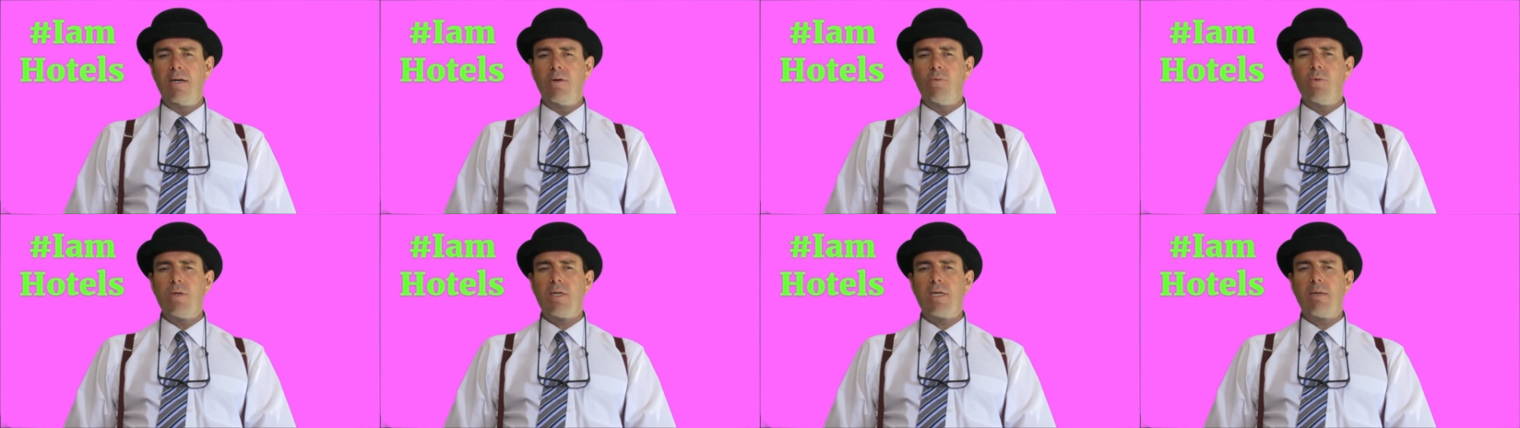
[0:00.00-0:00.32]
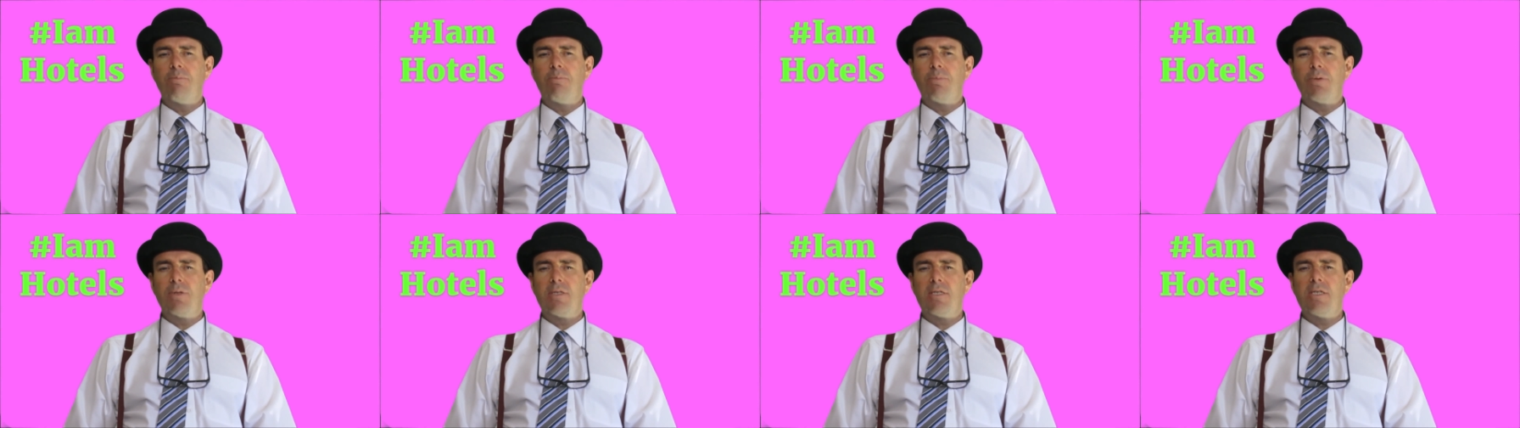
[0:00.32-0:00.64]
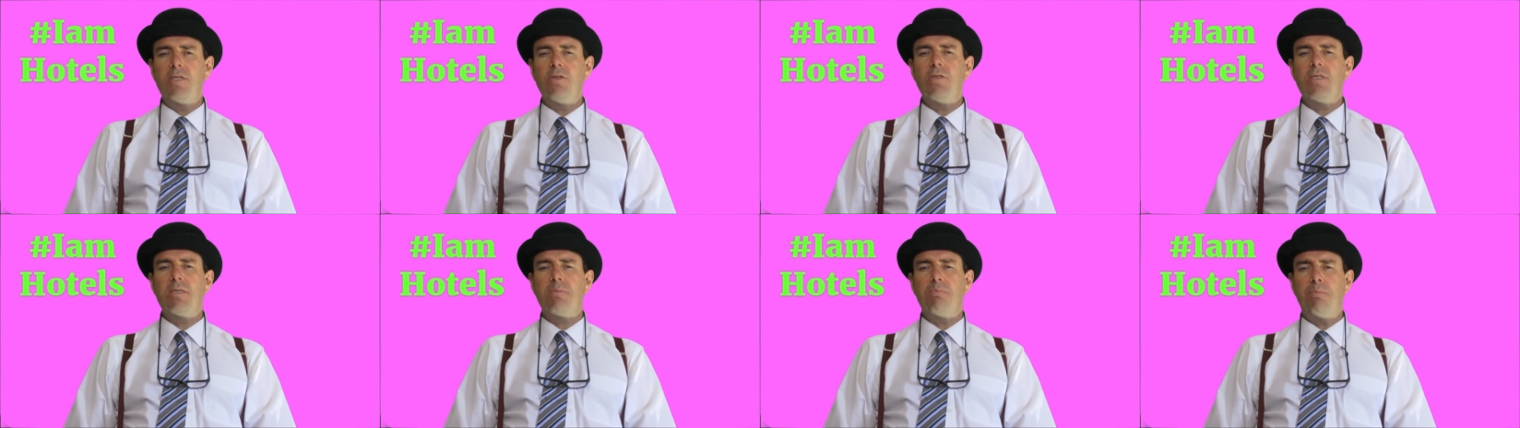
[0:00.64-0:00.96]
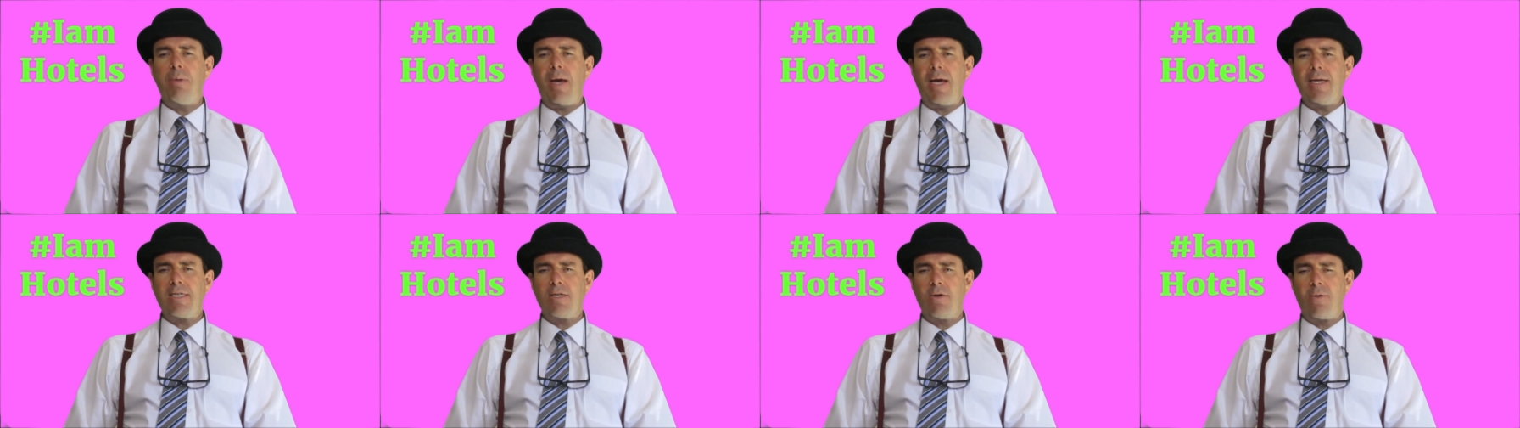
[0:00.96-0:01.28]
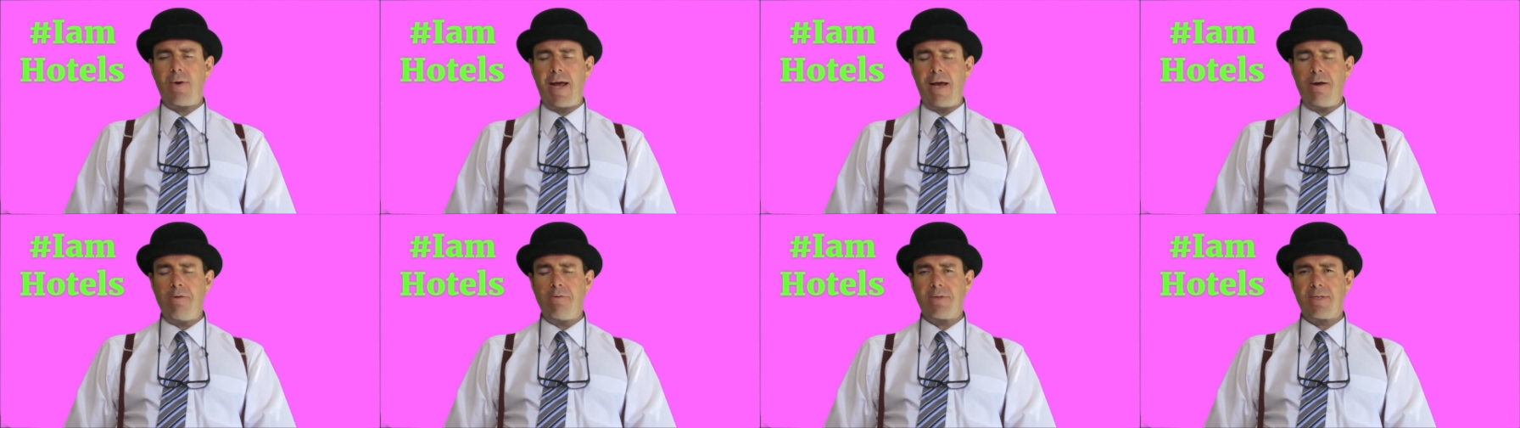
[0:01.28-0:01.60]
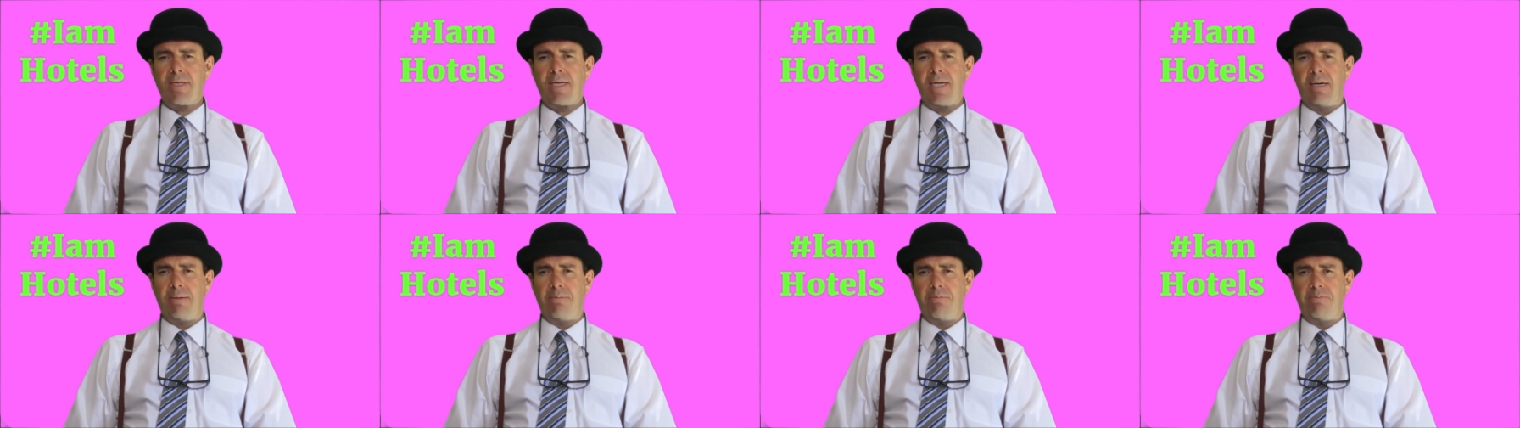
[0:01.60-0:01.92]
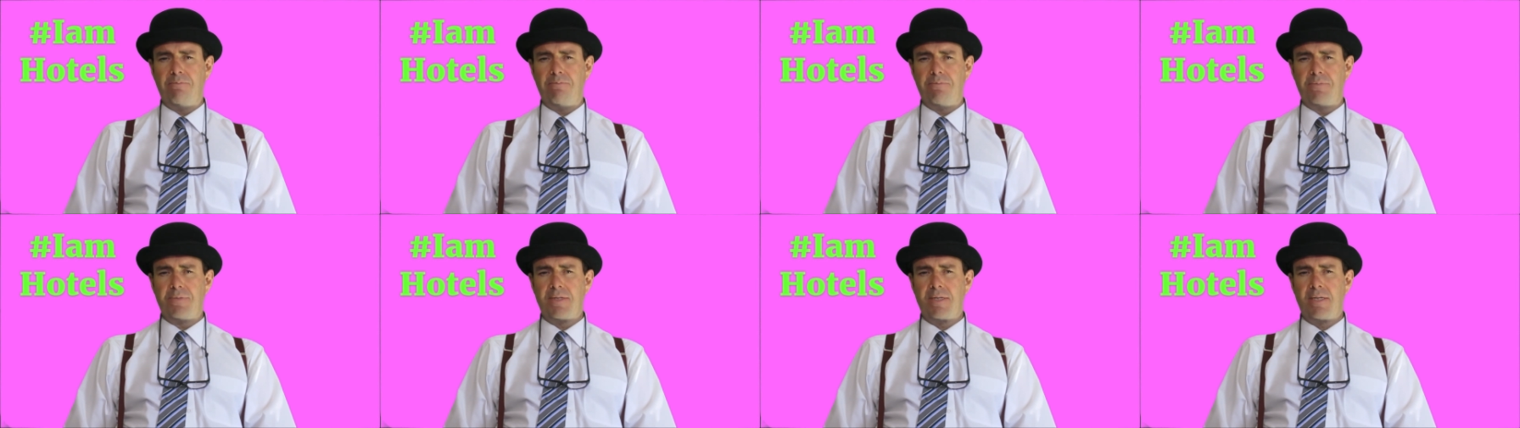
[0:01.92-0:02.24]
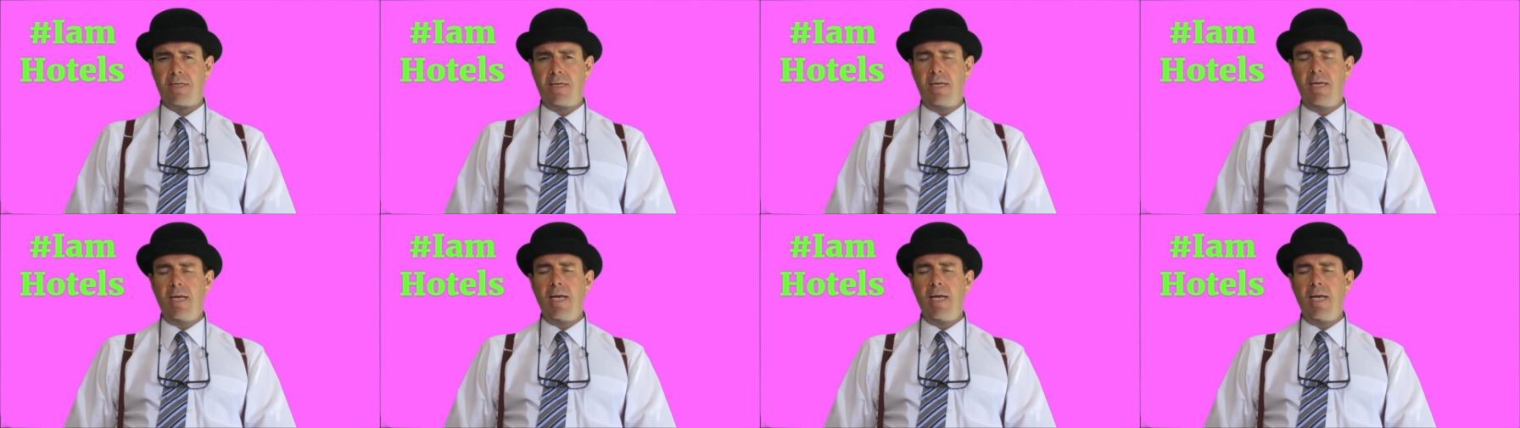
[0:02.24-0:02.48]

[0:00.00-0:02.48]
We can produce better outcomes